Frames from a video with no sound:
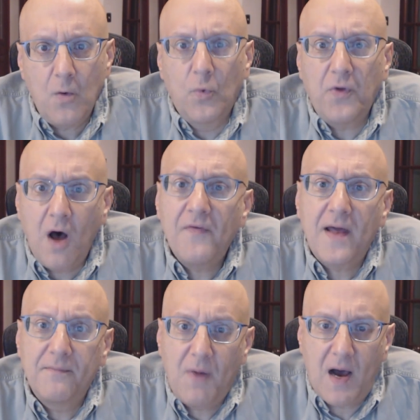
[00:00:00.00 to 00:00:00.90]
With all
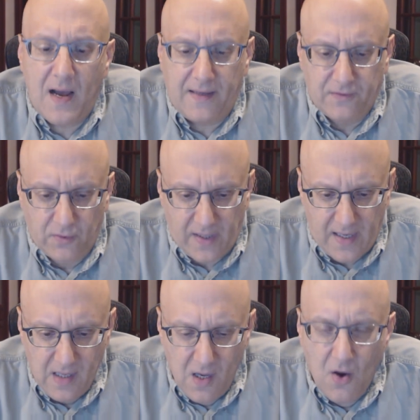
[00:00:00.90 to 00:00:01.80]
that in mind,
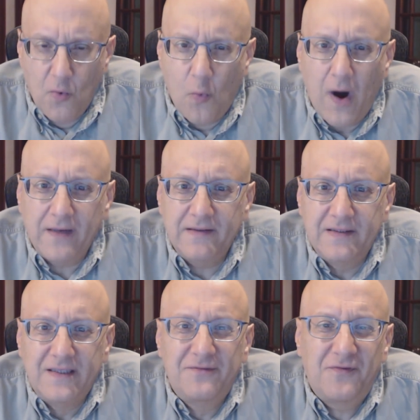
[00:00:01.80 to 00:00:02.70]
okay, what
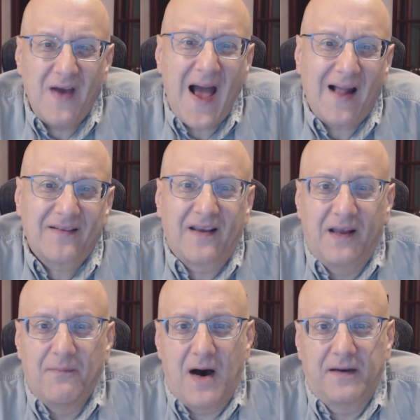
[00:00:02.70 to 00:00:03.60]
in fact
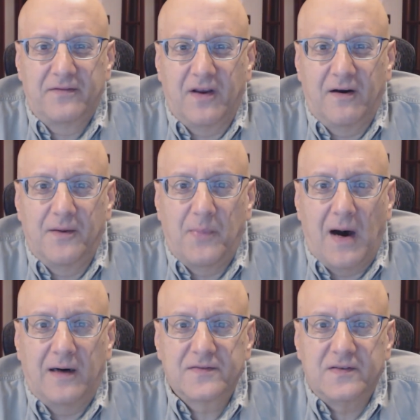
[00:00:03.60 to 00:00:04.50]
can monetary
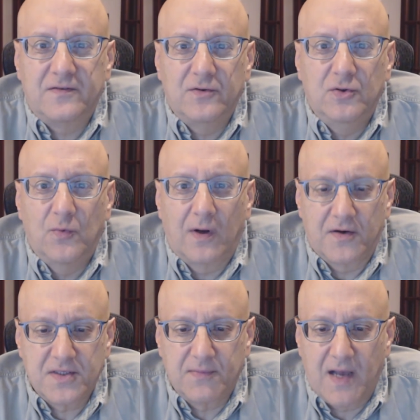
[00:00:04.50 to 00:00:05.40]
policy do? What
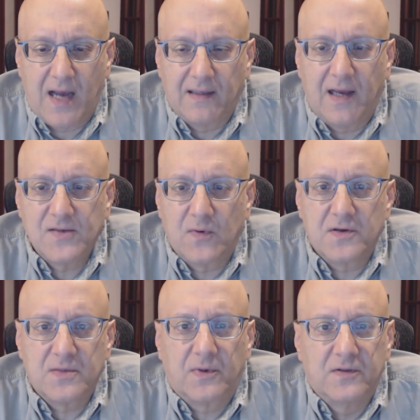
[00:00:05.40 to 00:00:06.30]
are some guidelines? What are
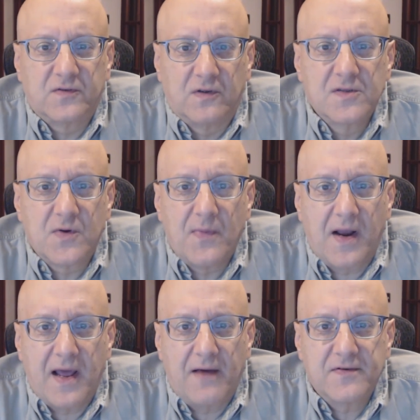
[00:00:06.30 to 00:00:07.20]
some concerns we
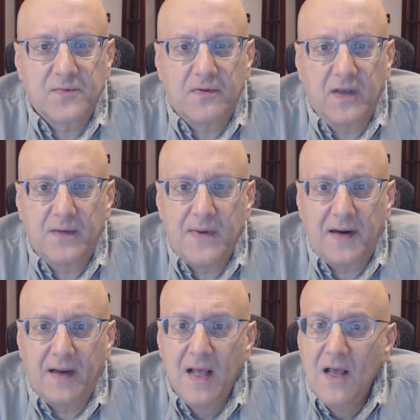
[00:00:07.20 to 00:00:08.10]
might have as we think
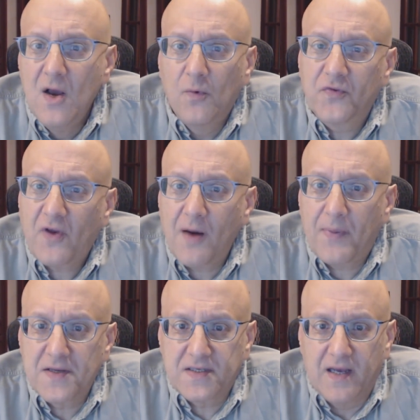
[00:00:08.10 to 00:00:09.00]
about it? We'll start
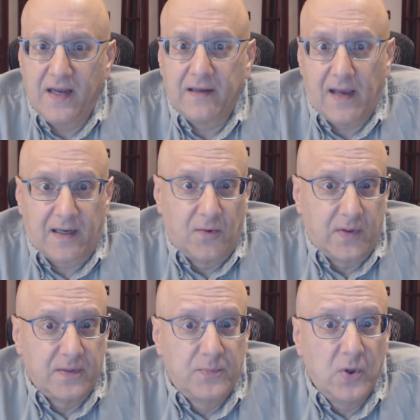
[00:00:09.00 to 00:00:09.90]
by saying,
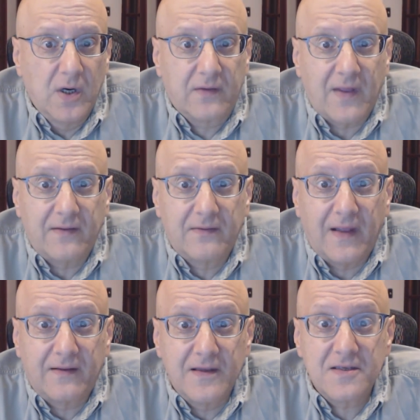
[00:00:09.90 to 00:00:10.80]
echoing the book,
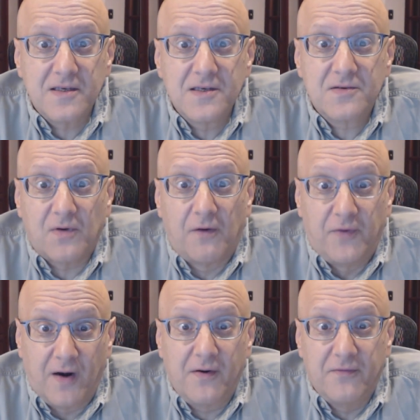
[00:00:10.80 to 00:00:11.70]
that this is a
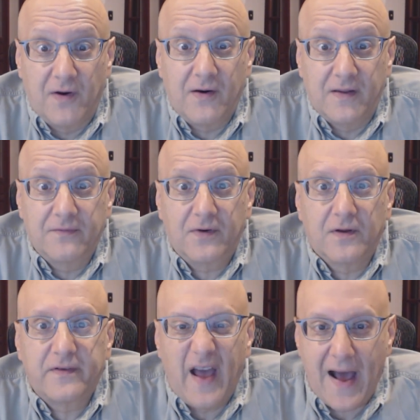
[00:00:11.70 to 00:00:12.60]
very, very
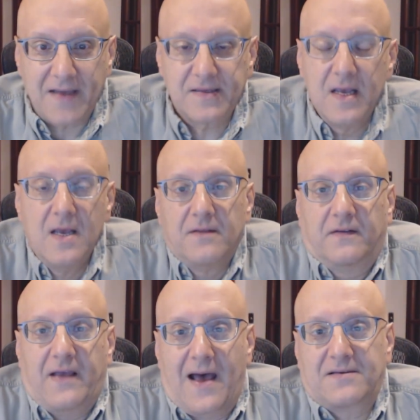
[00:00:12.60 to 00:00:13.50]
difficult task. The
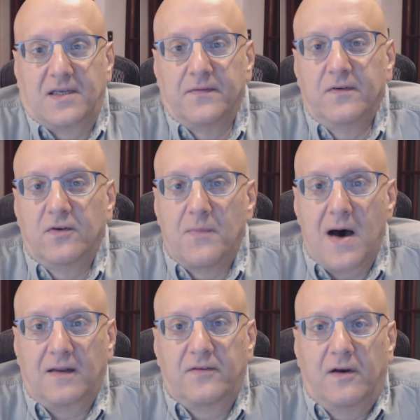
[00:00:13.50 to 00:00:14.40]
task given to a
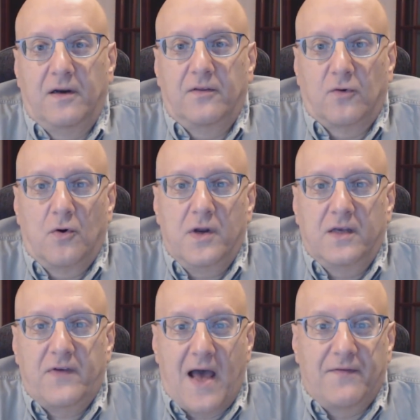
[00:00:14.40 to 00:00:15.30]
monetary authority
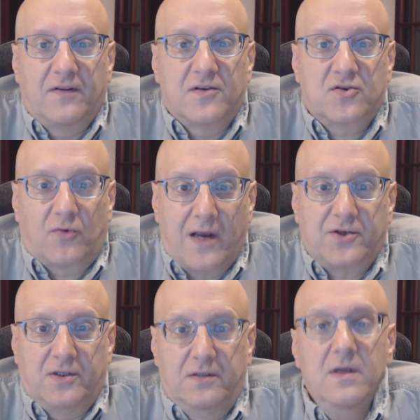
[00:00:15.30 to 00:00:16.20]
of having
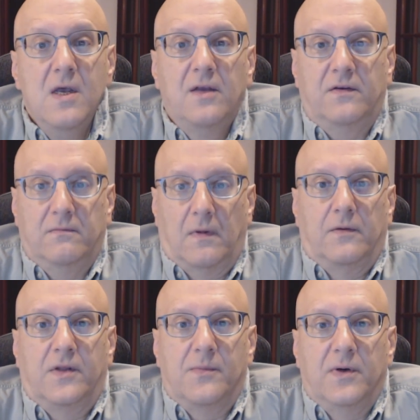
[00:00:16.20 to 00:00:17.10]
discretion,
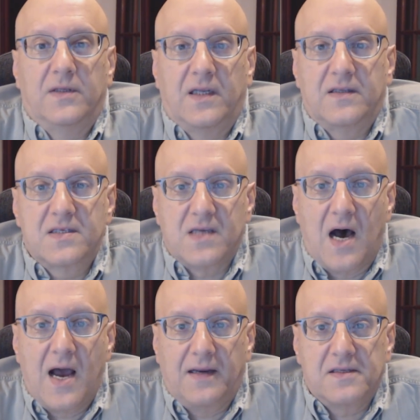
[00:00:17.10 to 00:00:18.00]
the ability to
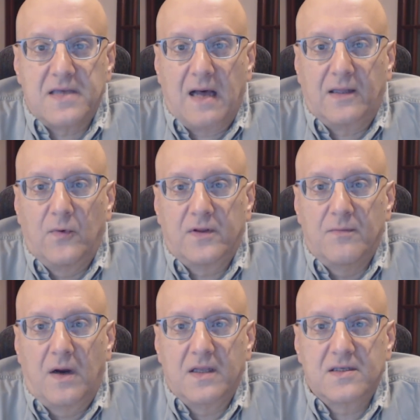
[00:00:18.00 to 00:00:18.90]
decide exactly what the
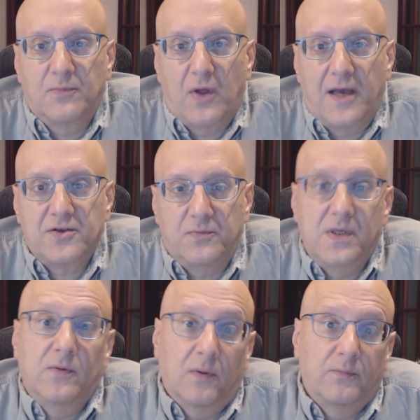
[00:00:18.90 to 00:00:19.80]
money supply should
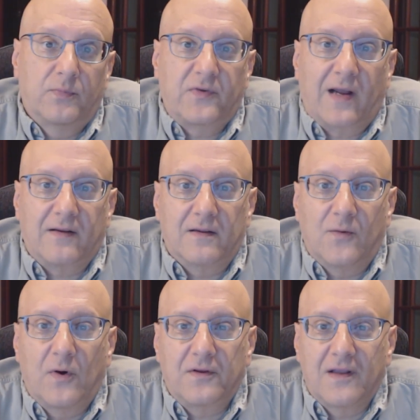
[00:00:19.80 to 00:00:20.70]
be, well, technically
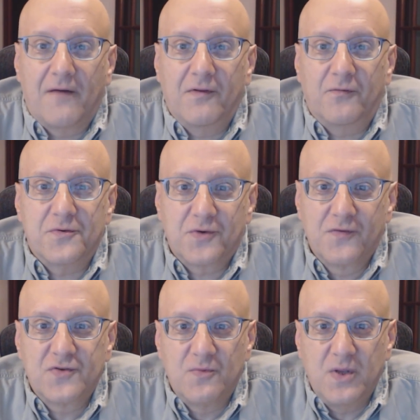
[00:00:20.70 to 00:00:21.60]
what the level of
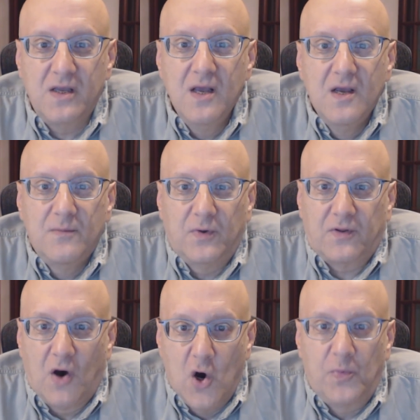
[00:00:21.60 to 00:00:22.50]
reserve should be, with
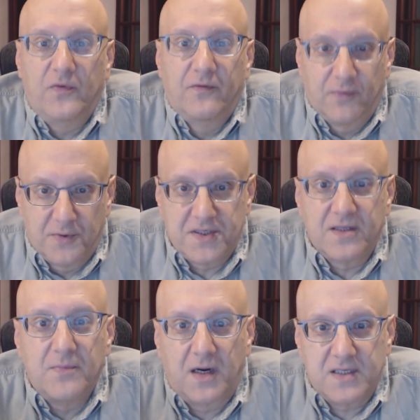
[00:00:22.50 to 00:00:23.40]
the hope of influencing
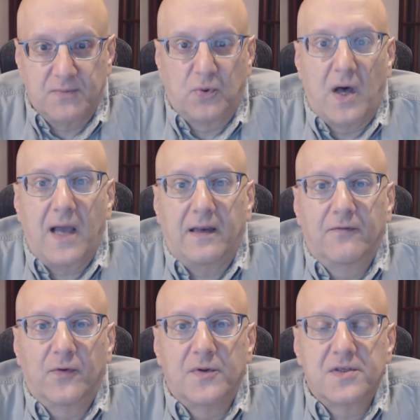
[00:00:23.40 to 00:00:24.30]
the money supply and
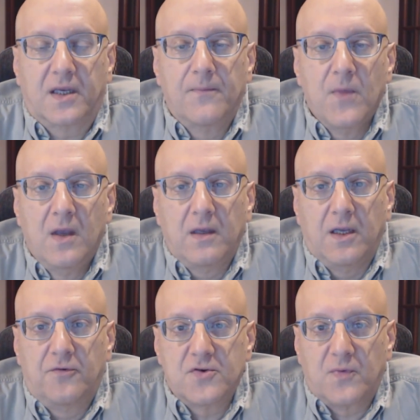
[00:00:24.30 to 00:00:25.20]
influencing
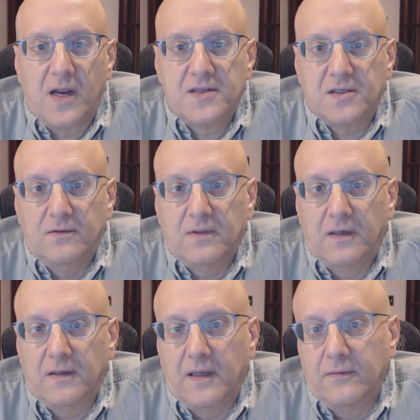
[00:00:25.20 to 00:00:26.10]
interest rates
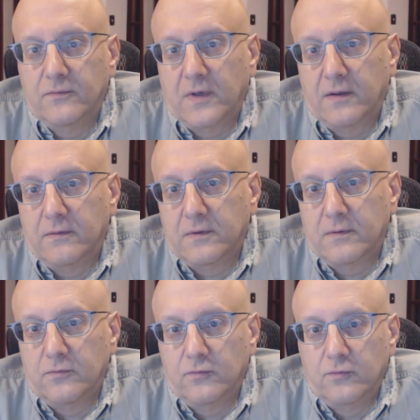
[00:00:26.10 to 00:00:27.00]

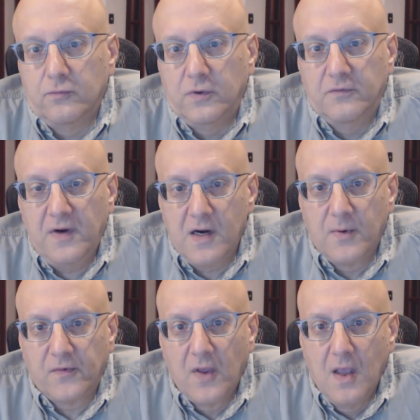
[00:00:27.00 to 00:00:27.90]
and real
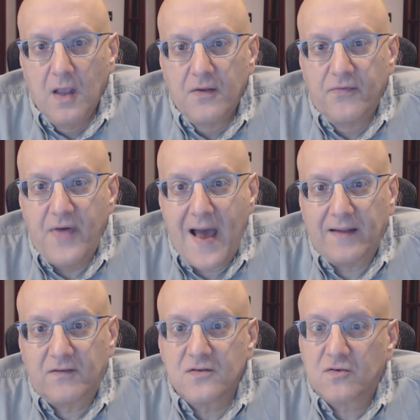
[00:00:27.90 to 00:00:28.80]
variables.
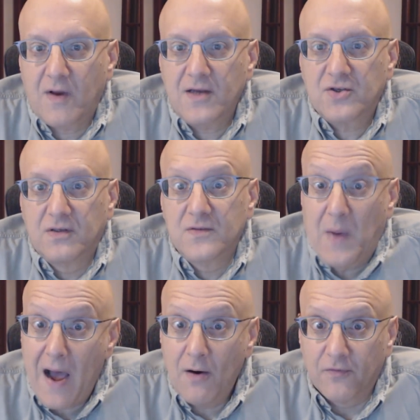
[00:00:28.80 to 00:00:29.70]
That discretion is
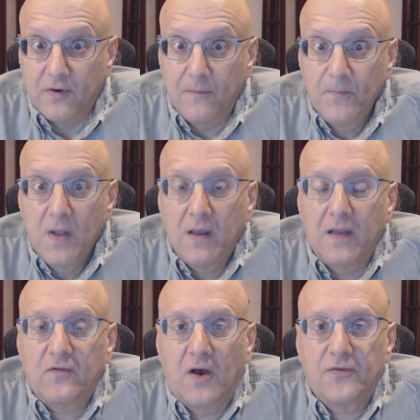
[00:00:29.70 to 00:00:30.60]
powerful.
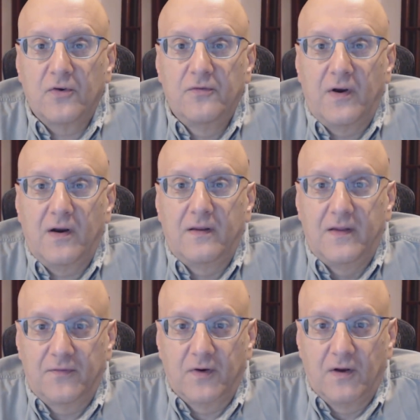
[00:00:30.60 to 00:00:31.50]
It's also very
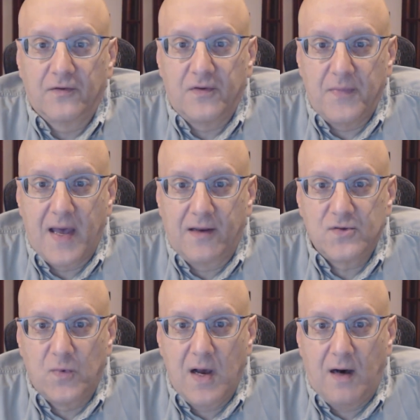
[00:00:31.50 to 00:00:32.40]
difficult to
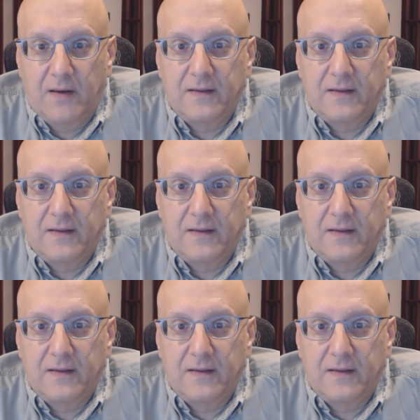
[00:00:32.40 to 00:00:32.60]
manage well.